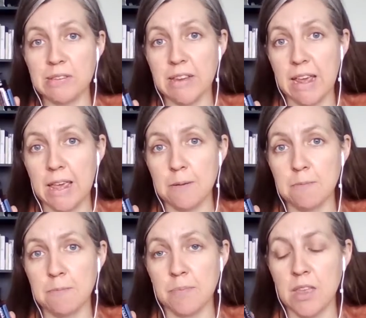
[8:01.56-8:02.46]
tea.
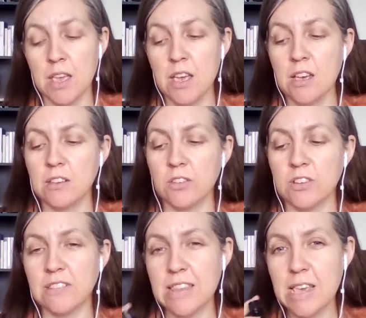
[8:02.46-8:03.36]
So
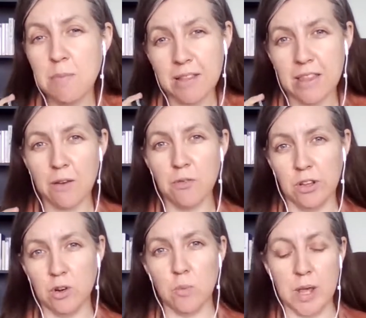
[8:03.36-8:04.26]
just think about that for a
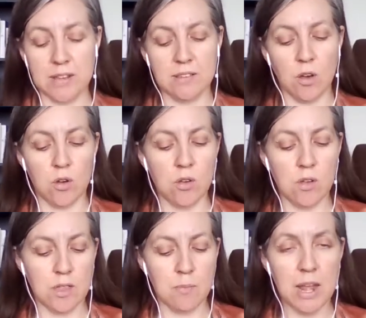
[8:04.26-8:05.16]
little bit. So
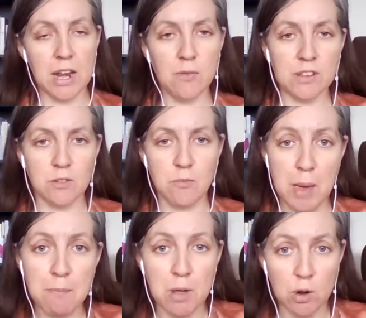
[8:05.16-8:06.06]
the benefits of
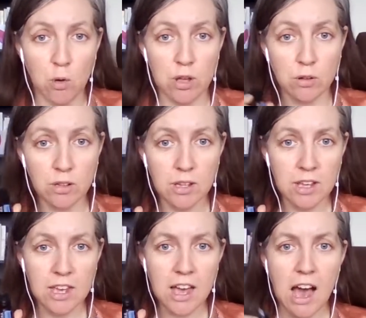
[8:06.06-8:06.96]
peppermint oil
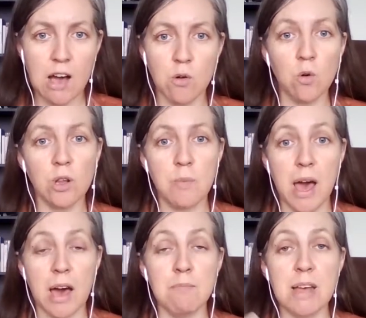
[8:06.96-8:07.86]
are all
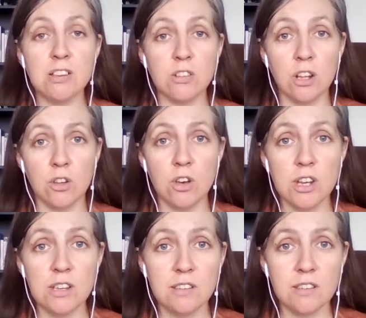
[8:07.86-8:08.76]
about mental
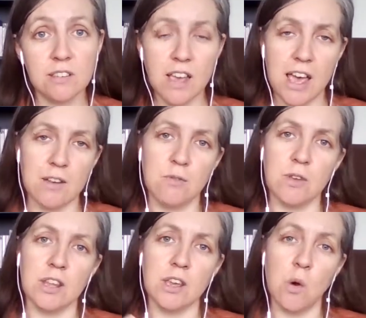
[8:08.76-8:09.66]
alertness and
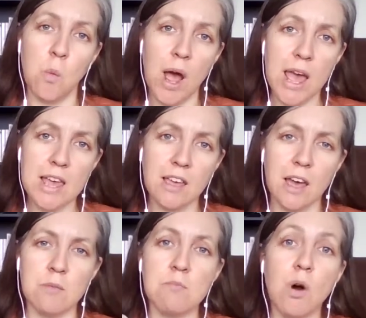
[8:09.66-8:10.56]
feeling awake
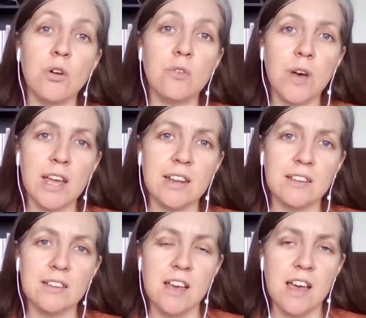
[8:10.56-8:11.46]
and
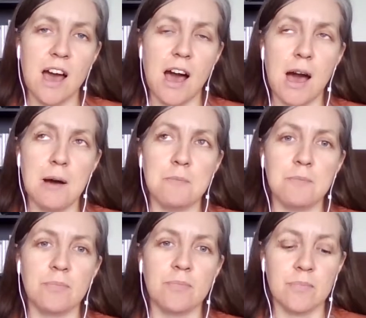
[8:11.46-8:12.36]
motivated, and
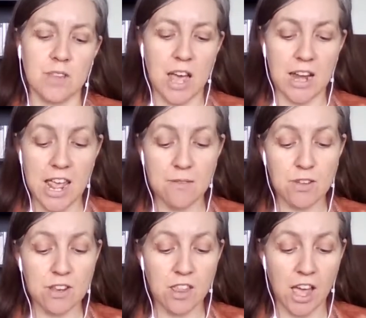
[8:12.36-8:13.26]

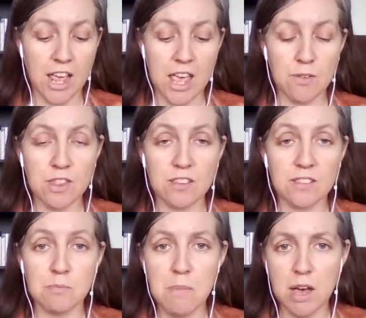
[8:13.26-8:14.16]
even the
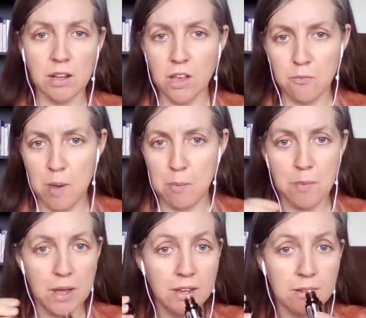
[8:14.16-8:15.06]
smell of
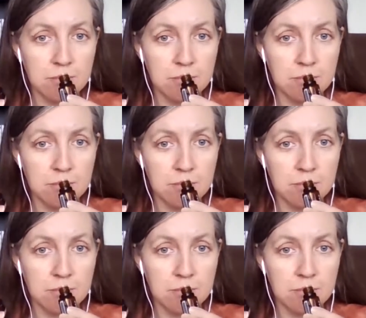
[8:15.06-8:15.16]
peppermint